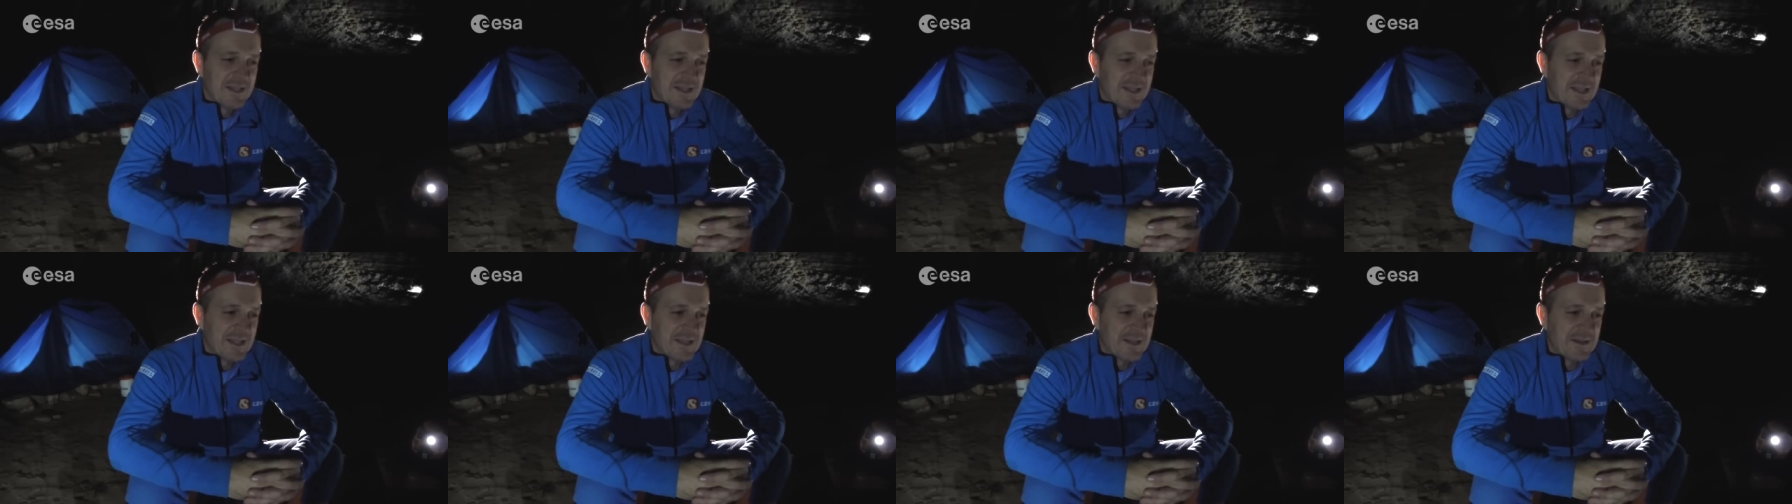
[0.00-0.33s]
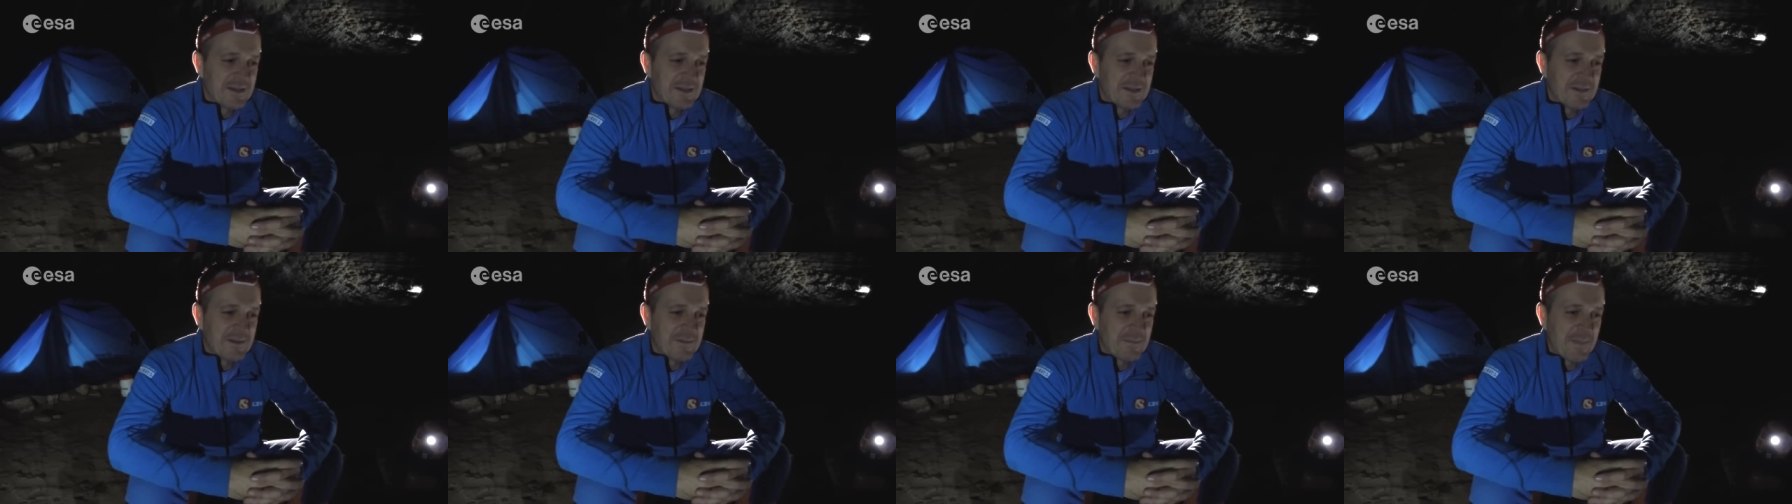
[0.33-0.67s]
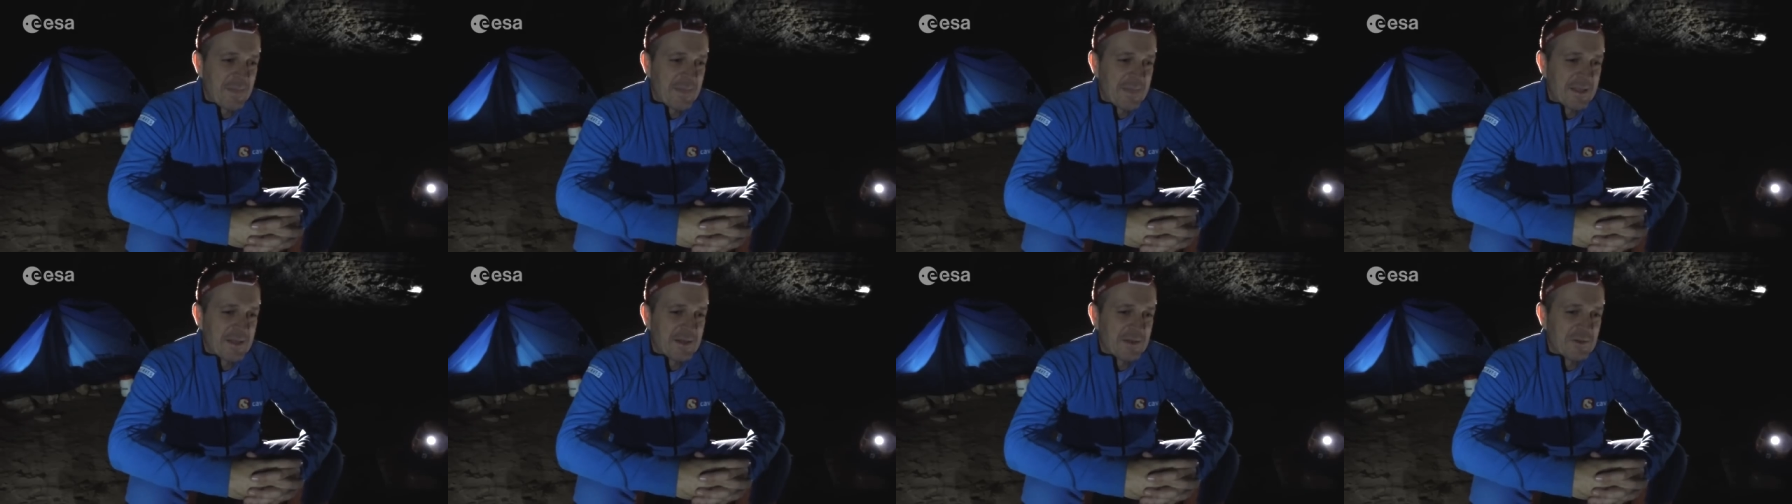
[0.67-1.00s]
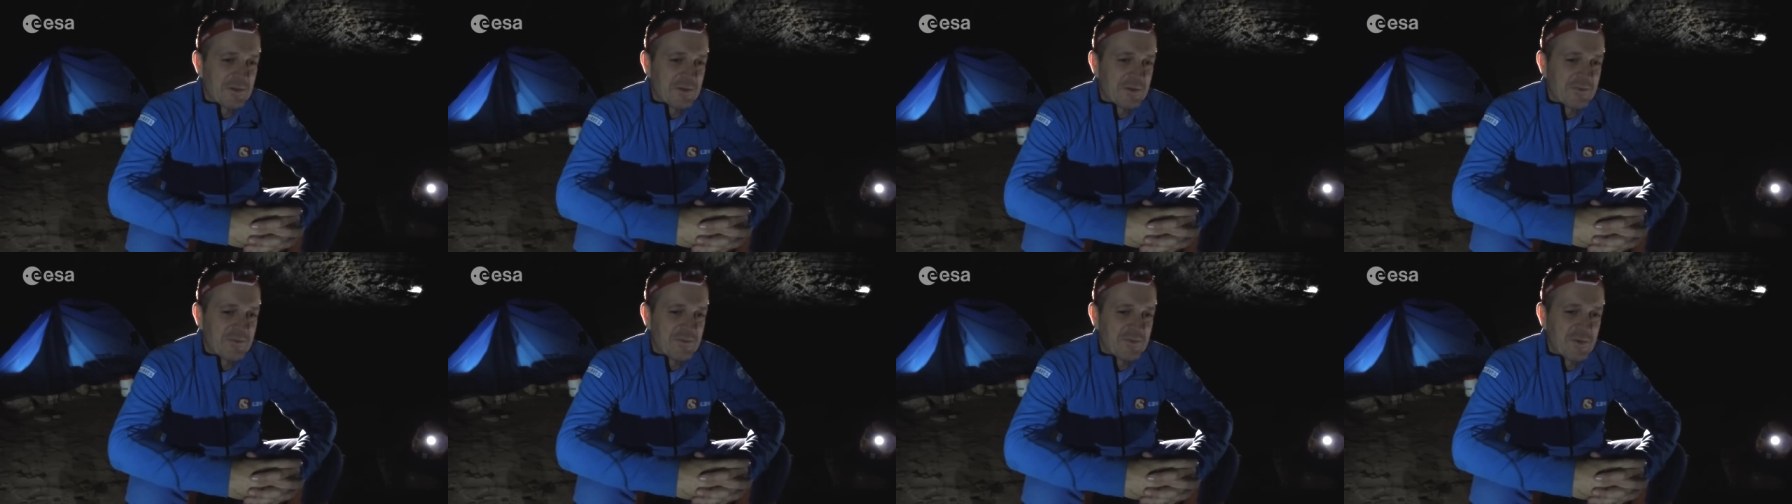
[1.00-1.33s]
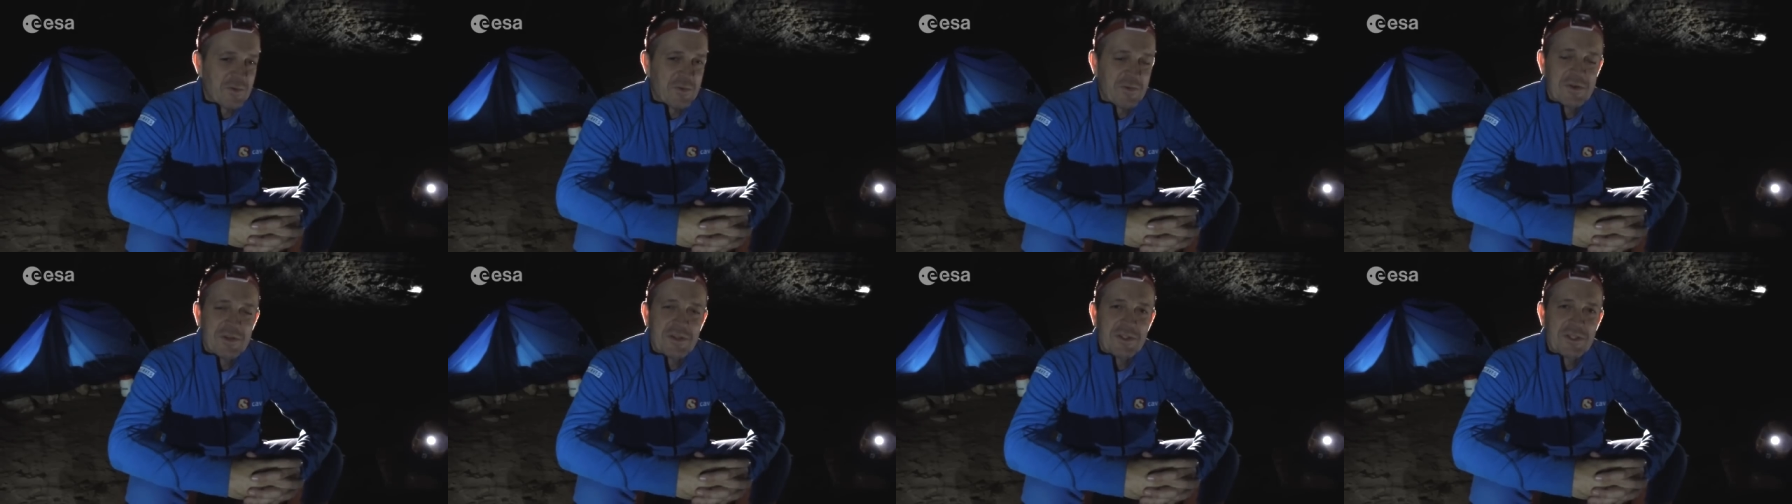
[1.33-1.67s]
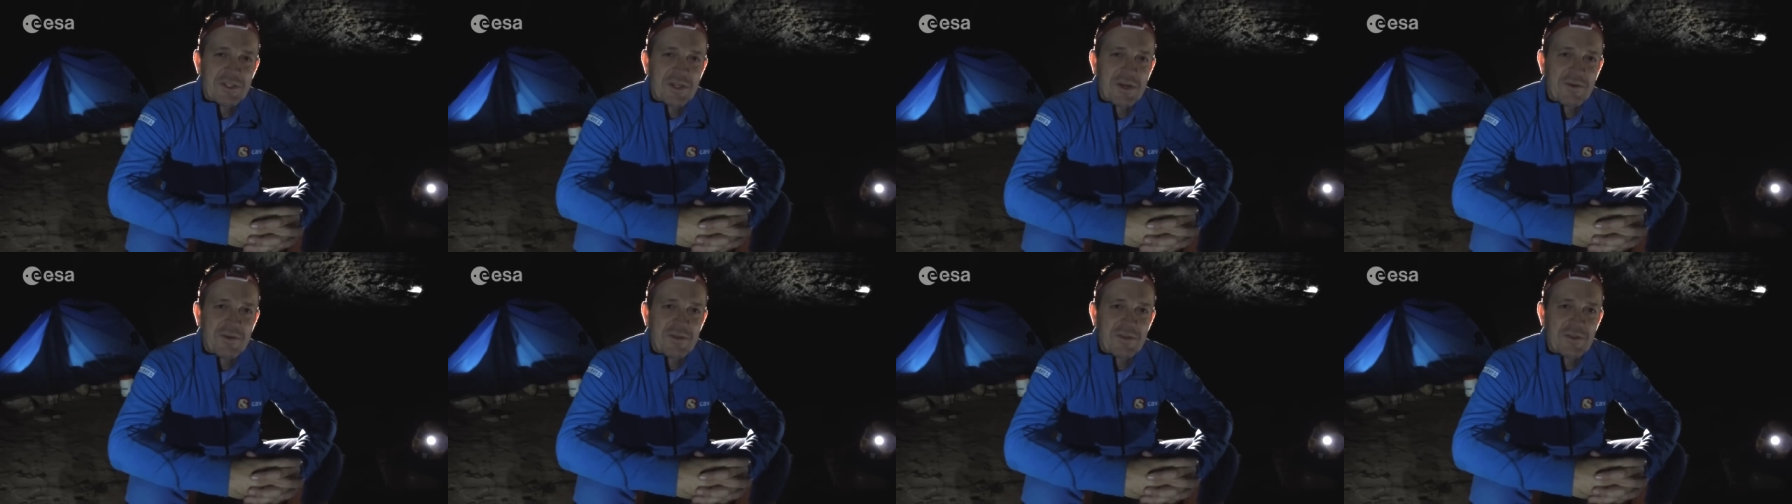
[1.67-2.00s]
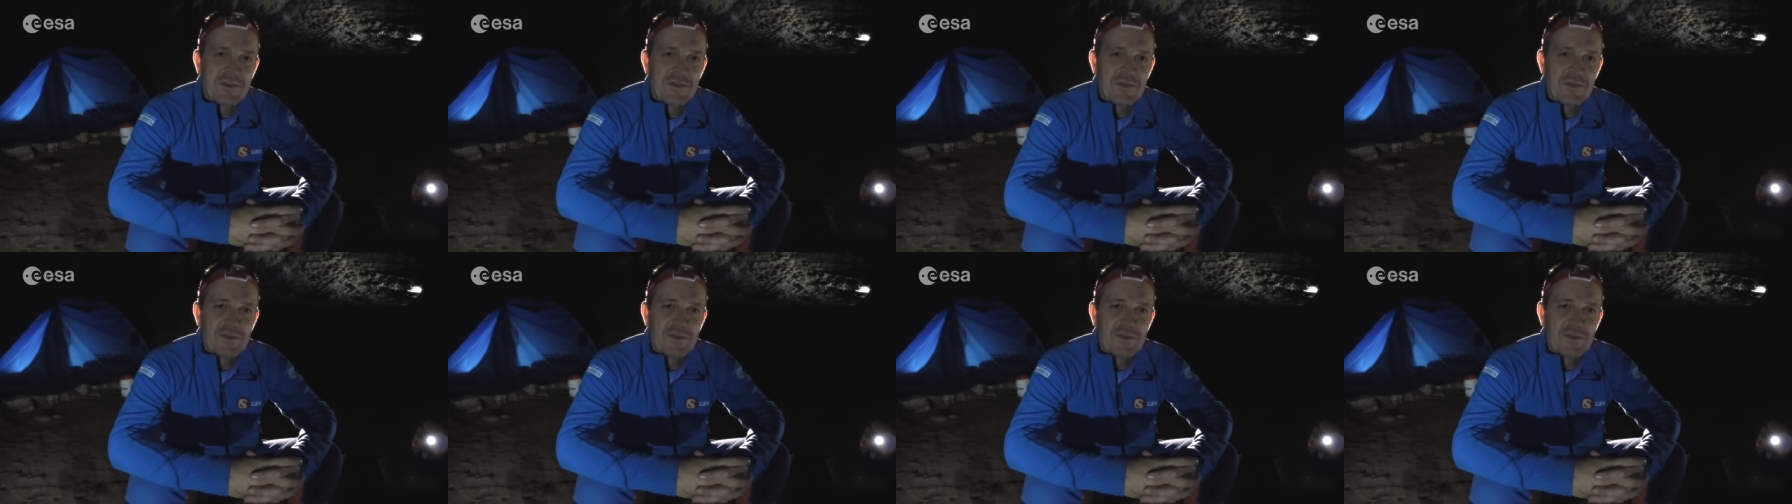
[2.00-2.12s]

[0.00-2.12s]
And um, look forward to sharing the